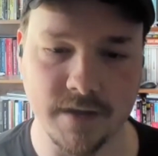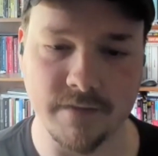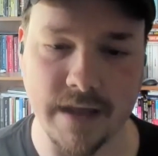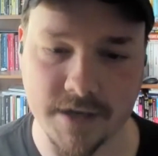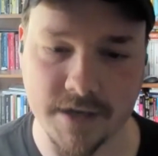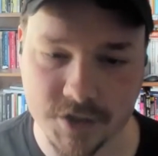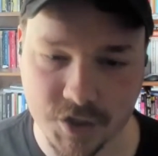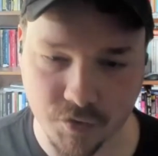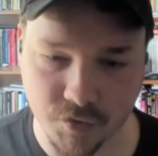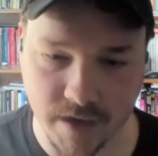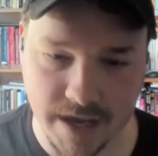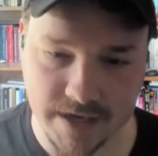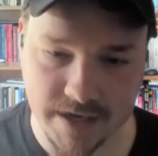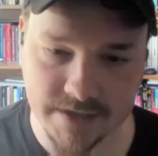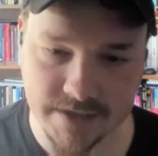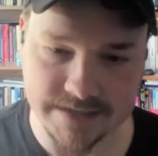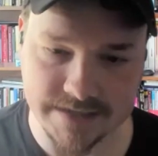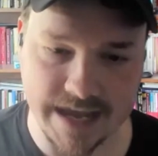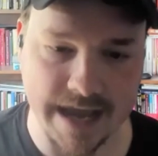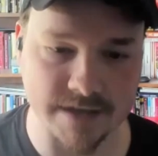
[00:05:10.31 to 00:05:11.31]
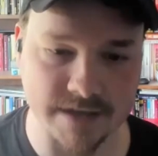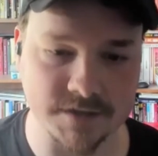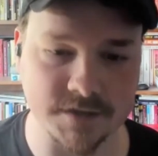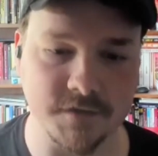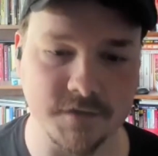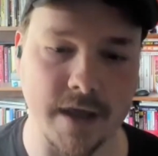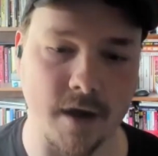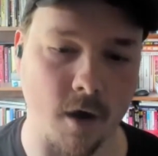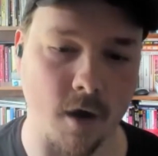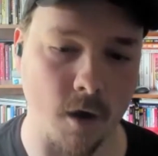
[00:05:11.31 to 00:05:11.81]
That is creating
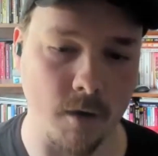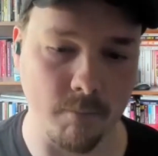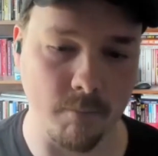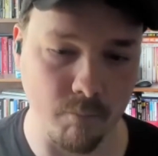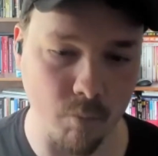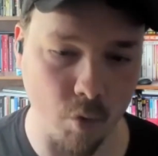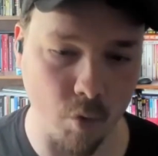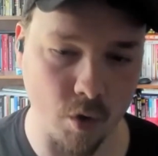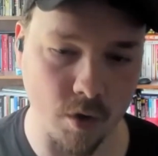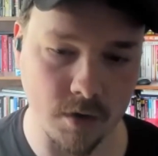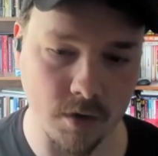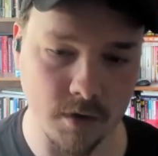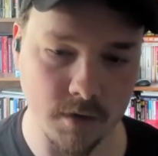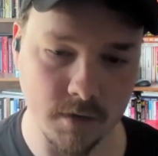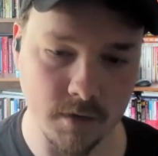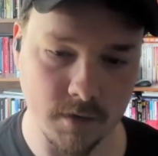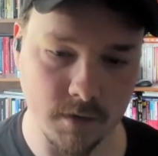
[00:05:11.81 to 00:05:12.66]
tasks that are more